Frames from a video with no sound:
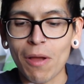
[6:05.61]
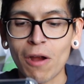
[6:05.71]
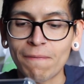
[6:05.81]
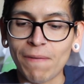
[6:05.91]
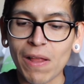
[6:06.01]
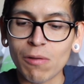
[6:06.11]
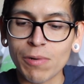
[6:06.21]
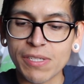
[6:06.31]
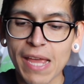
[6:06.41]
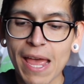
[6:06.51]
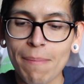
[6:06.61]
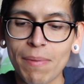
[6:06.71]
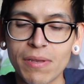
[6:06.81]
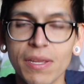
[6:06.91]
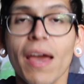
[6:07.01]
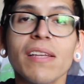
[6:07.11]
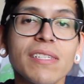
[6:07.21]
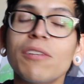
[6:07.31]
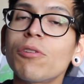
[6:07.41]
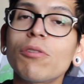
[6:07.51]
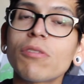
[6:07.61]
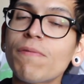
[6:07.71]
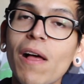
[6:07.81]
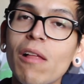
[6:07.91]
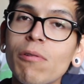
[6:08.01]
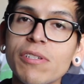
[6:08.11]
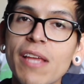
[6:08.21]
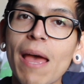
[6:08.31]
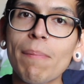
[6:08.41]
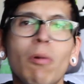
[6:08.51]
our followers app, and yes, I do use a followers app.